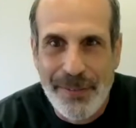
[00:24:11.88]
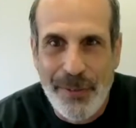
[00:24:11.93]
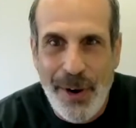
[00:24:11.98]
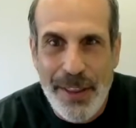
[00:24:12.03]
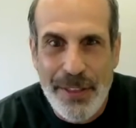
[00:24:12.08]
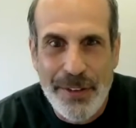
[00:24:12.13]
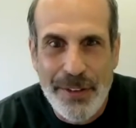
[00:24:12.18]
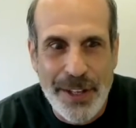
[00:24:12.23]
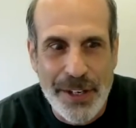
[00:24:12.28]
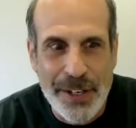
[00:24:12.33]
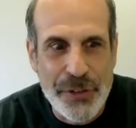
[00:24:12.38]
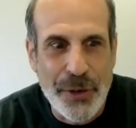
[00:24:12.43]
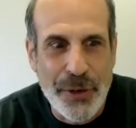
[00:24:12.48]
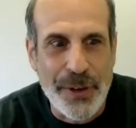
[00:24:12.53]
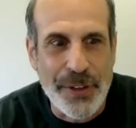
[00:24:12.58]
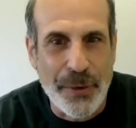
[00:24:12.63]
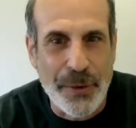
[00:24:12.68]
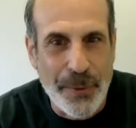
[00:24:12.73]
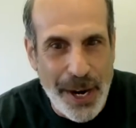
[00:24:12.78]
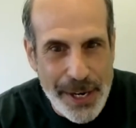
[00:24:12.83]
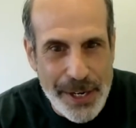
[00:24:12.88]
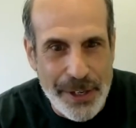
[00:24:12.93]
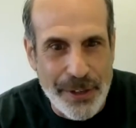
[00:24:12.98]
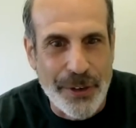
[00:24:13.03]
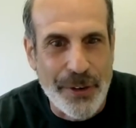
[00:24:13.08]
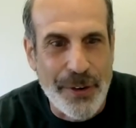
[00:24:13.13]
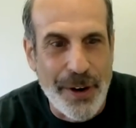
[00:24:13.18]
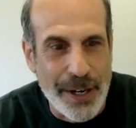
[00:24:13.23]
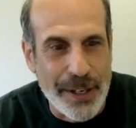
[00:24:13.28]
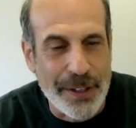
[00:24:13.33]
Rather than doing the
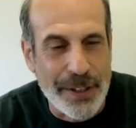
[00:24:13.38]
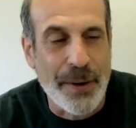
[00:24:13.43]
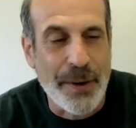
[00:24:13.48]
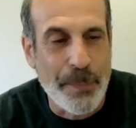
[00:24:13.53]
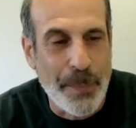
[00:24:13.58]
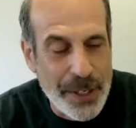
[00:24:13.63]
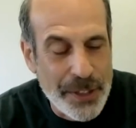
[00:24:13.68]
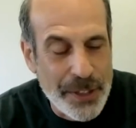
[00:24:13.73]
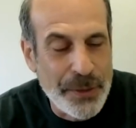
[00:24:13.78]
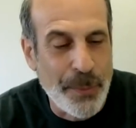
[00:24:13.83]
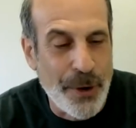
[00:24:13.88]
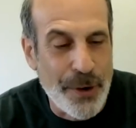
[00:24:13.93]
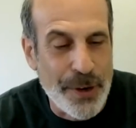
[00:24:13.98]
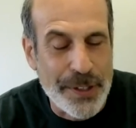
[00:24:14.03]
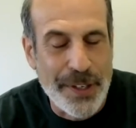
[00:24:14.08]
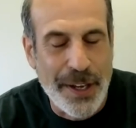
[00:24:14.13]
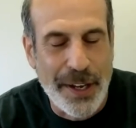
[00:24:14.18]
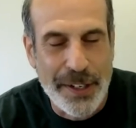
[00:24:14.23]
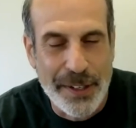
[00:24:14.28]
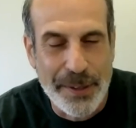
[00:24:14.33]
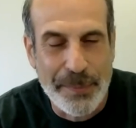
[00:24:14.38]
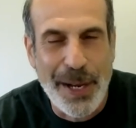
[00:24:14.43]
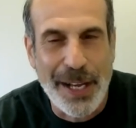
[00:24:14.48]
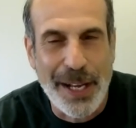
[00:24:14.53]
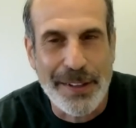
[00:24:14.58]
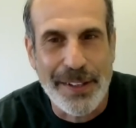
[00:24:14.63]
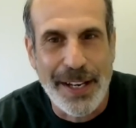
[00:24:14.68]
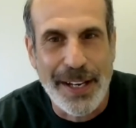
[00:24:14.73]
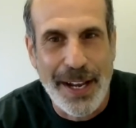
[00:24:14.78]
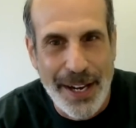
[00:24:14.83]
regular credit, they're much more excited
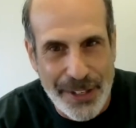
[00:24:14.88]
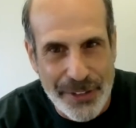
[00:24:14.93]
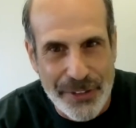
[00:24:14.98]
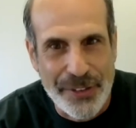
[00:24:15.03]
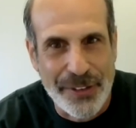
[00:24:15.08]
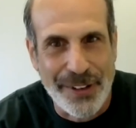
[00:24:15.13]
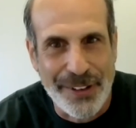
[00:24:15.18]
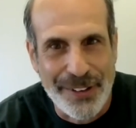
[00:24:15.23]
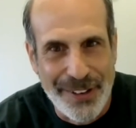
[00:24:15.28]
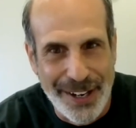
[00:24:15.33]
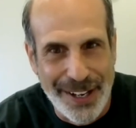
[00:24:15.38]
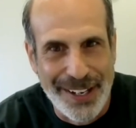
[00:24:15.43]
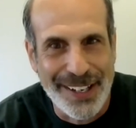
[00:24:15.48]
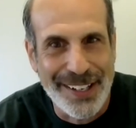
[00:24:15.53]
about the extra credit.